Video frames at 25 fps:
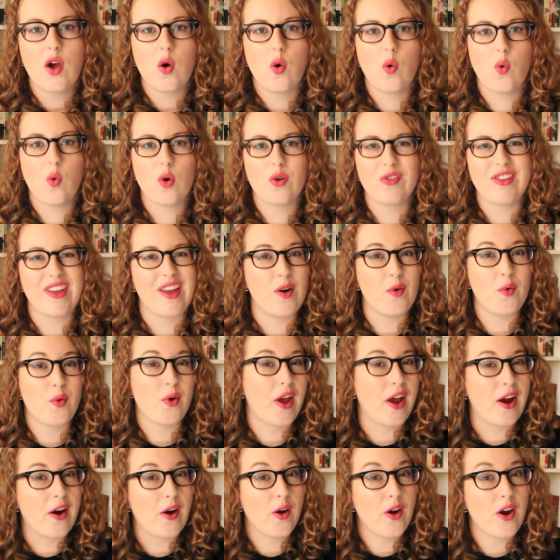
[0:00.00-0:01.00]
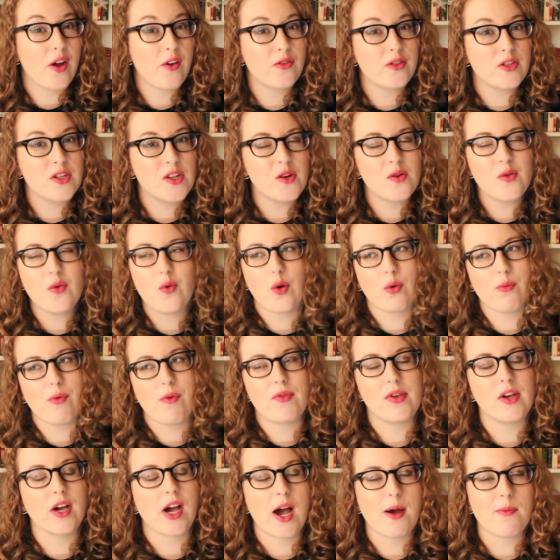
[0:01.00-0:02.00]
or they don't care enough to, or
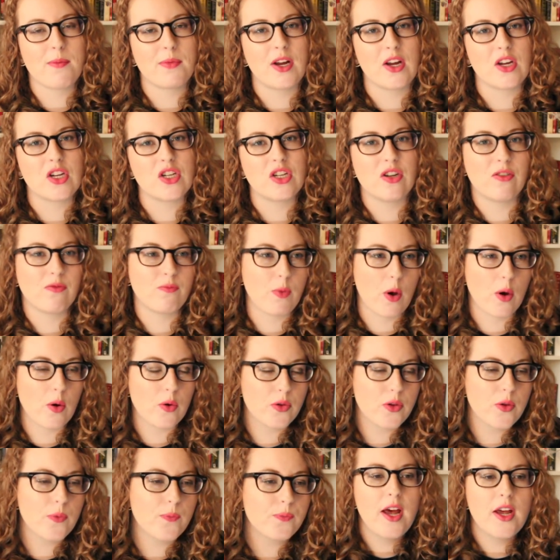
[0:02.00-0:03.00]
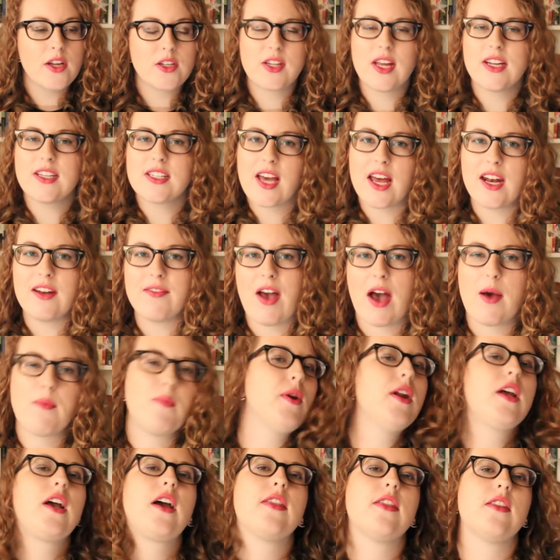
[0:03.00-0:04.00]
maybe a combination of both. So that's kind of
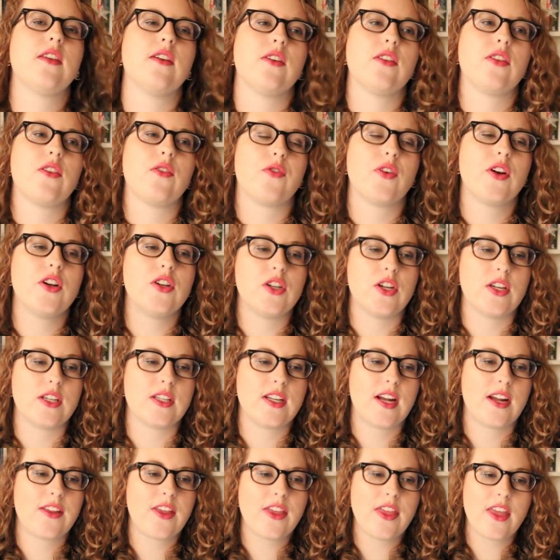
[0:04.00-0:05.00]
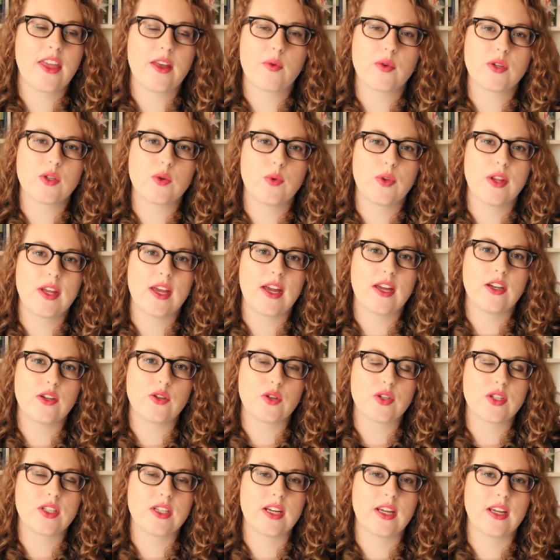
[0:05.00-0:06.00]
happening on the, the fringes, and I thought that, that was a really
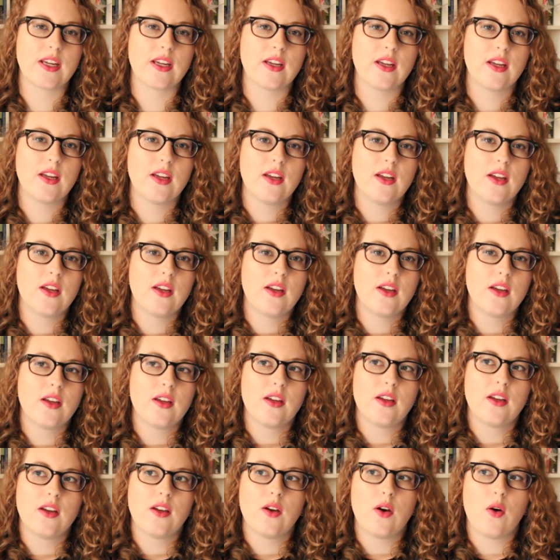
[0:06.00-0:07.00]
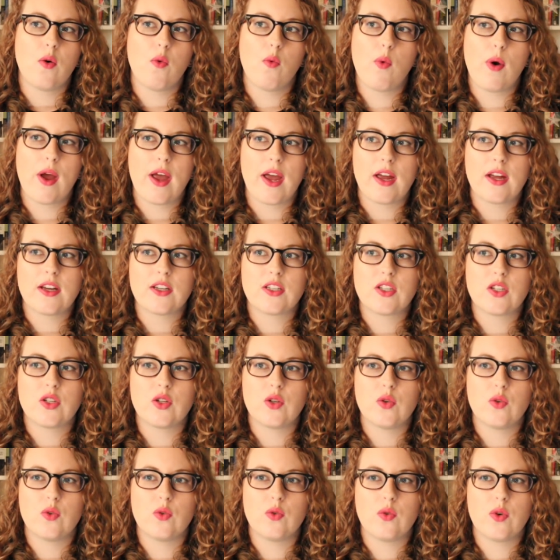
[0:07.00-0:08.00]
interesting way
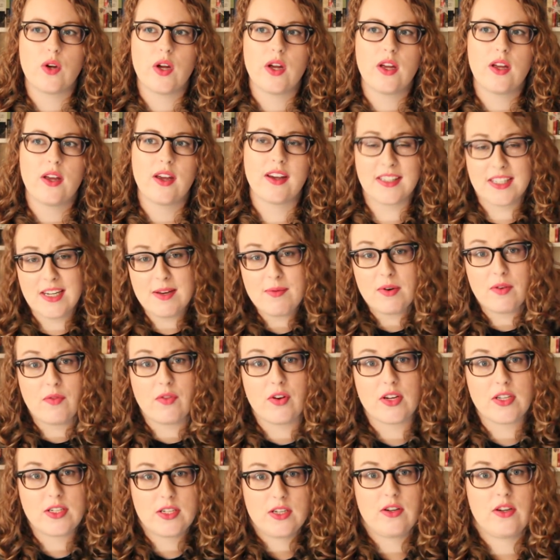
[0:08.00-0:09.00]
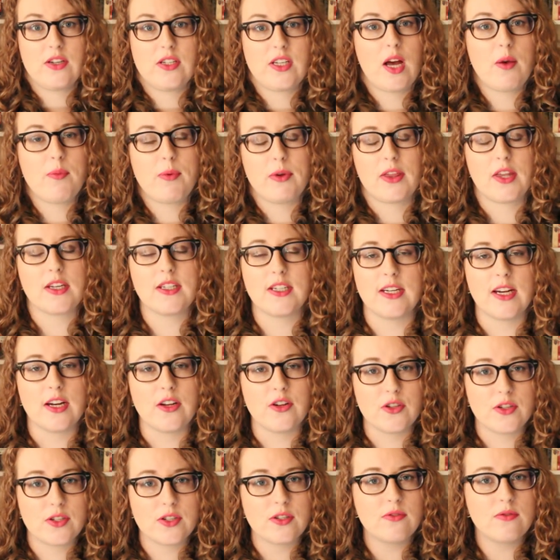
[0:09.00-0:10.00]
to examine a very serious topic that
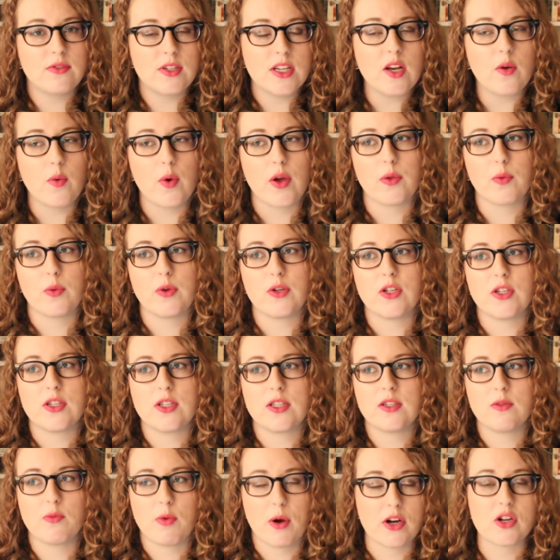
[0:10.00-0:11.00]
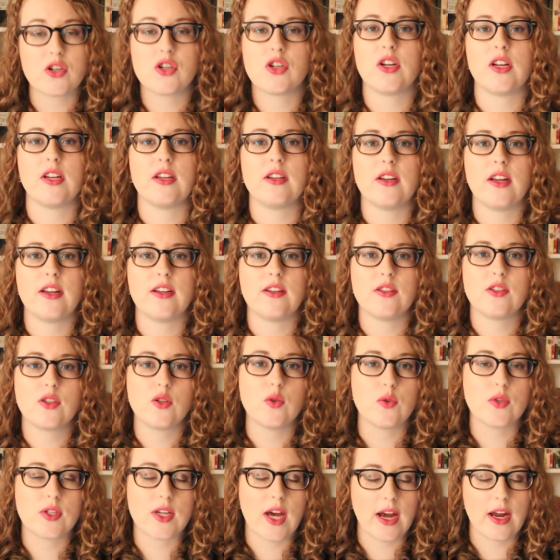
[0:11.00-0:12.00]
teenagers deal with, which is depression and, and
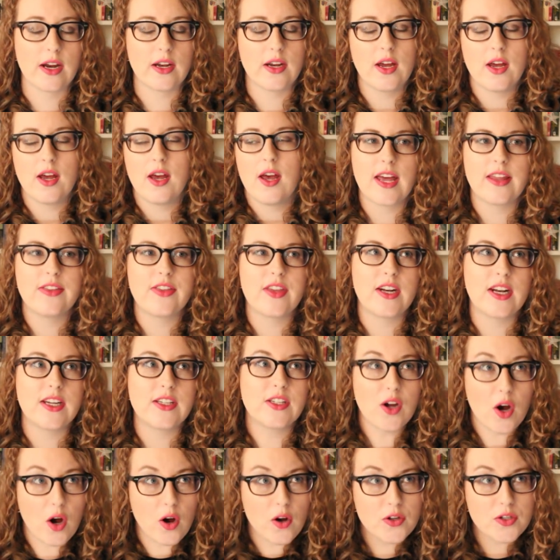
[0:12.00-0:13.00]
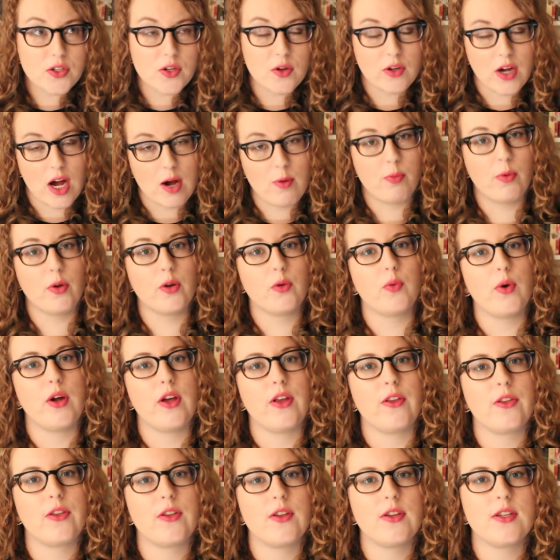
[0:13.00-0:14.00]
suicide. And then it's also coupled
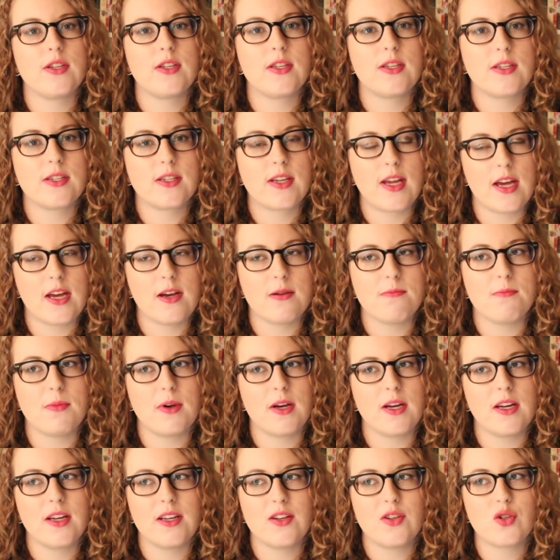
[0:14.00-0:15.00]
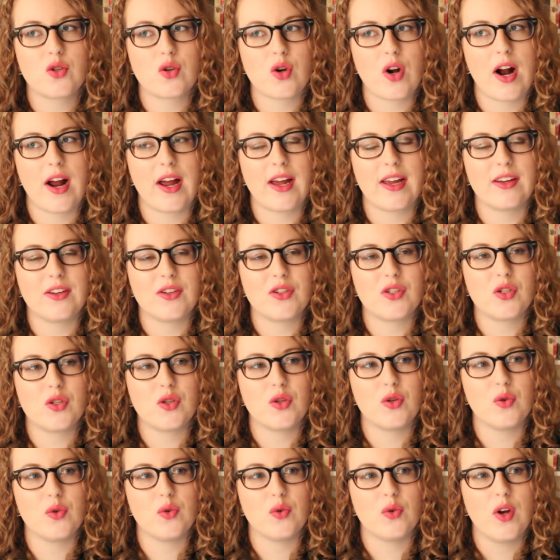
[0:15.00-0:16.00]
with Skim trying
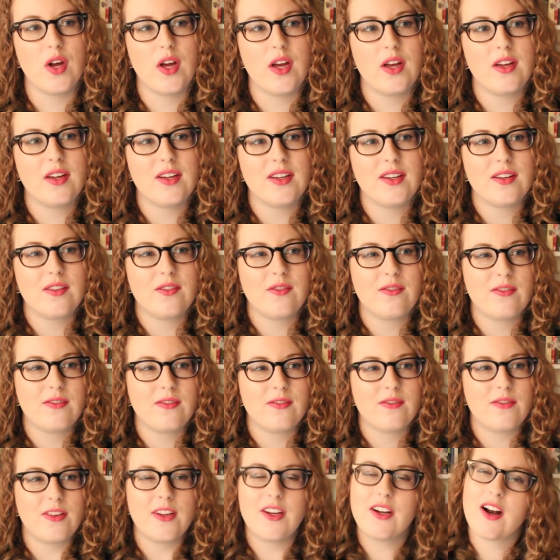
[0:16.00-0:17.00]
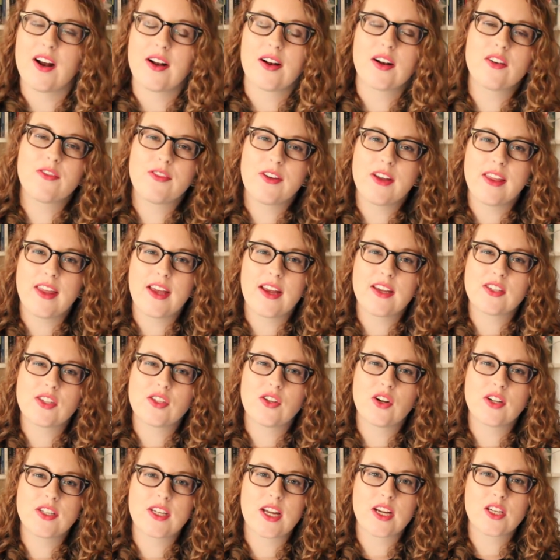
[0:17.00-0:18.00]
to figure out her feelings and
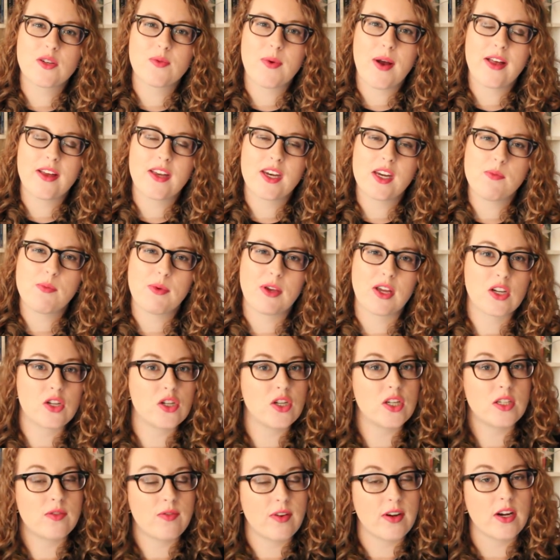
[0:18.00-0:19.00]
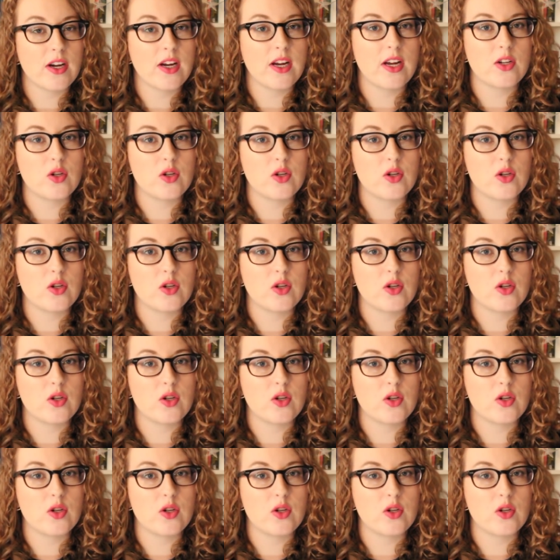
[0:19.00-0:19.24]
her sexuality because she's very